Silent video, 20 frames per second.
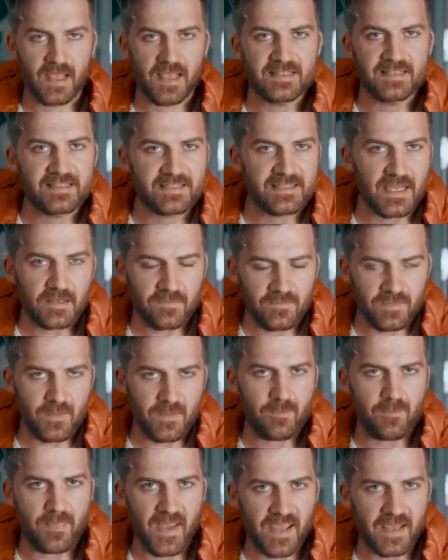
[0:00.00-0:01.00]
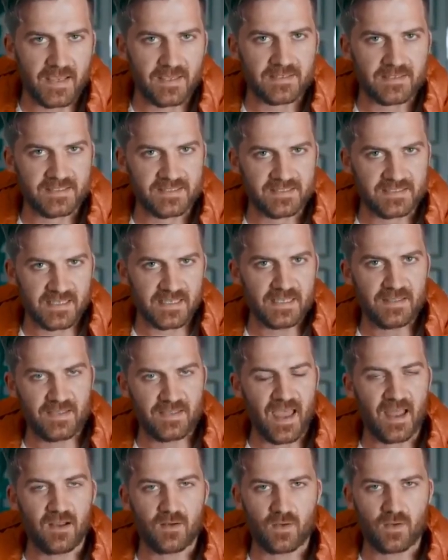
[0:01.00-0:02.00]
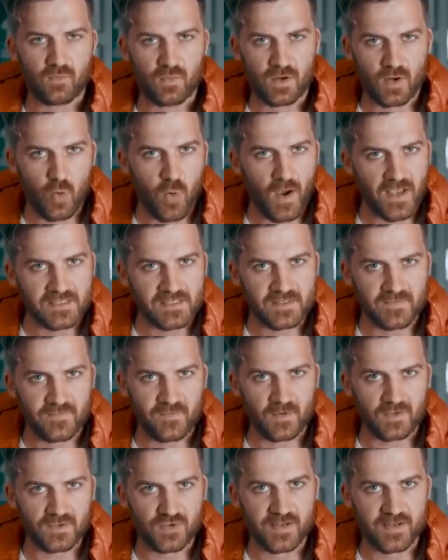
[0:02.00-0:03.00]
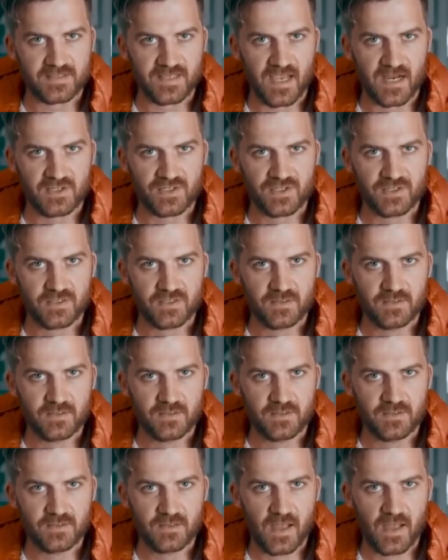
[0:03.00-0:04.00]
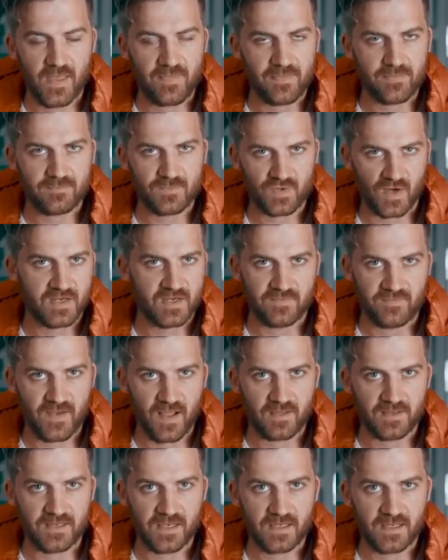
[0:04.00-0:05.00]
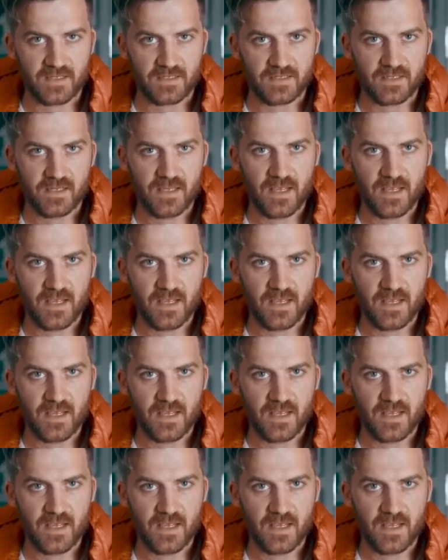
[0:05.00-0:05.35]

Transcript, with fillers: Instead of the bank seeing that request for a transaction and trying to validate it,